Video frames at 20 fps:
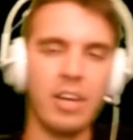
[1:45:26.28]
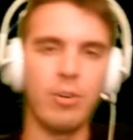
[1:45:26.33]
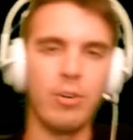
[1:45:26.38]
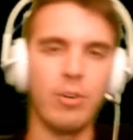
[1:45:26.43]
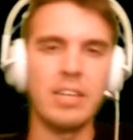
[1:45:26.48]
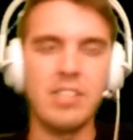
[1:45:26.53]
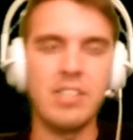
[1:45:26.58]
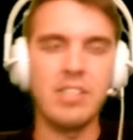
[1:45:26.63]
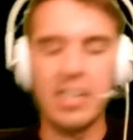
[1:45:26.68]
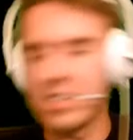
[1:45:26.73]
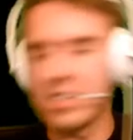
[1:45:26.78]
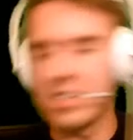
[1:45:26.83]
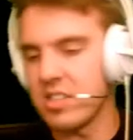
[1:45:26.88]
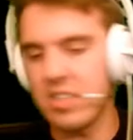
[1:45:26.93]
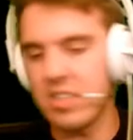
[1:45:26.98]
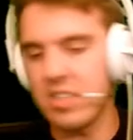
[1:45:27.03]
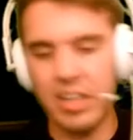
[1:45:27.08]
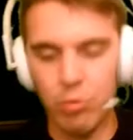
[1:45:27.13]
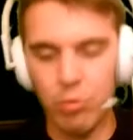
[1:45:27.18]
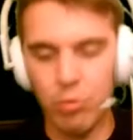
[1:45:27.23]
is, and
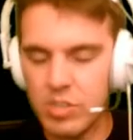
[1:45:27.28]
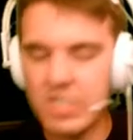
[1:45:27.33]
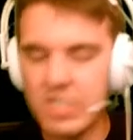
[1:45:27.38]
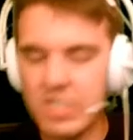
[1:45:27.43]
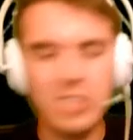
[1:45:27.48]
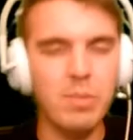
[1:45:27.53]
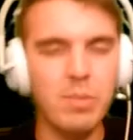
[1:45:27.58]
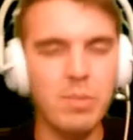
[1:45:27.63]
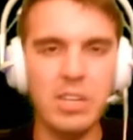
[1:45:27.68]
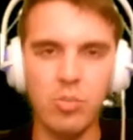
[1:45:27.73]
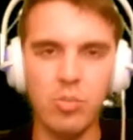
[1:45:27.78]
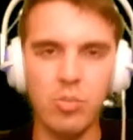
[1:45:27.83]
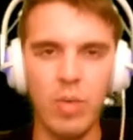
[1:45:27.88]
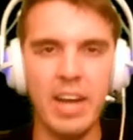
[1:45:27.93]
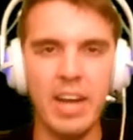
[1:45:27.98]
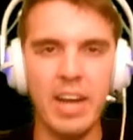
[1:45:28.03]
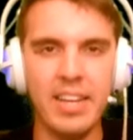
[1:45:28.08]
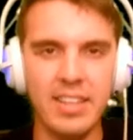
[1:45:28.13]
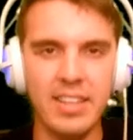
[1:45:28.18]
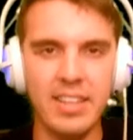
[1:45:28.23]
it's like 6 minutes
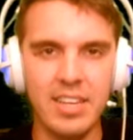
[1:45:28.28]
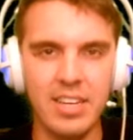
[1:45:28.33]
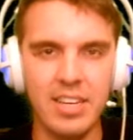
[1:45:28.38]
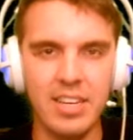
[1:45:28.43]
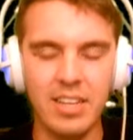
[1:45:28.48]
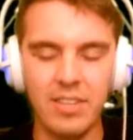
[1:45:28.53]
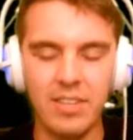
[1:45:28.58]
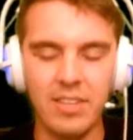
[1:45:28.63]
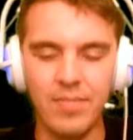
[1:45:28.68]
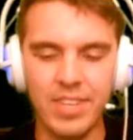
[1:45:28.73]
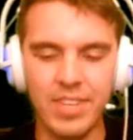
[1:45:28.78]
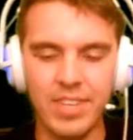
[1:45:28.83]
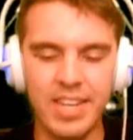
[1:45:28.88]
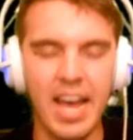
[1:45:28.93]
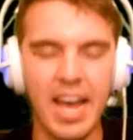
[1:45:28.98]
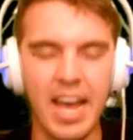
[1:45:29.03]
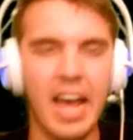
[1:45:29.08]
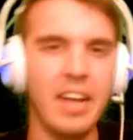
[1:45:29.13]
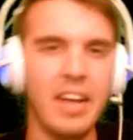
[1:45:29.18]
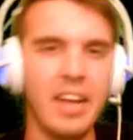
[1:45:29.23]
right on the
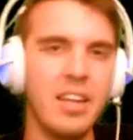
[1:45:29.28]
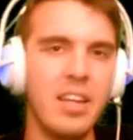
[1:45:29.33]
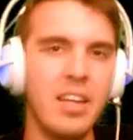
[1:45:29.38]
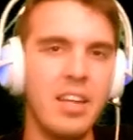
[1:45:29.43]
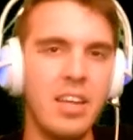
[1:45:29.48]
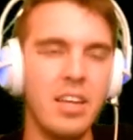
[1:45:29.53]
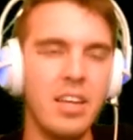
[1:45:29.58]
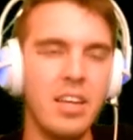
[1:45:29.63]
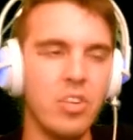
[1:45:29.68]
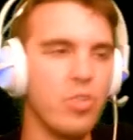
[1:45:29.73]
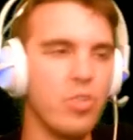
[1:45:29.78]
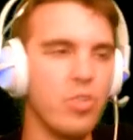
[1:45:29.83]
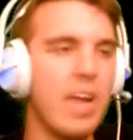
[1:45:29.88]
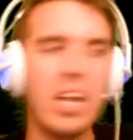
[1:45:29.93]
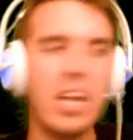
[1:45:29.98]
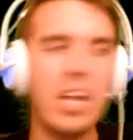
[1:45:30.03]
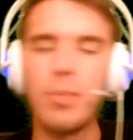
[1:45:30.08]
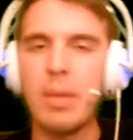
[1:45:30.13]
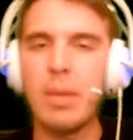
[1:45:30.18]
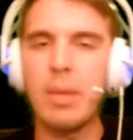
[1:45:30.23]
dot, you're
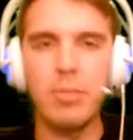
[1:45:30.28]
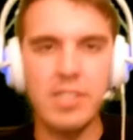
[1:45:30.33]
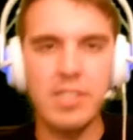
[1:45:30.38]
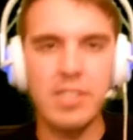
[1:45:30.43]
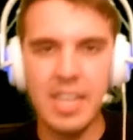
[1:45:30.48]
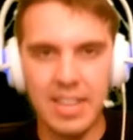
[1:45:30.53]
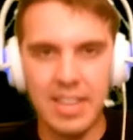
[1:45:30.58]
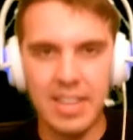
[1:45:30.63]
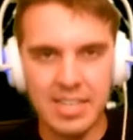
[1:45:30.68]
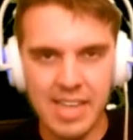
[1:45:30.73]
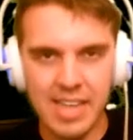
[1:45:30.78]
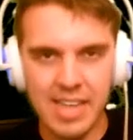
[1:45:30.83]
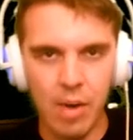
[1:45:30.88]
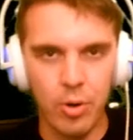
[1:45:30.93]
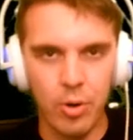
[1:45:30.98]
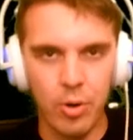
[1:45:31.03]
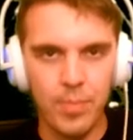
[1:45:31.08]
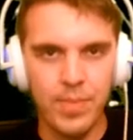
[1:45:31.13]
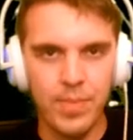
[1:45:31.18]
not going to be able to take that tower.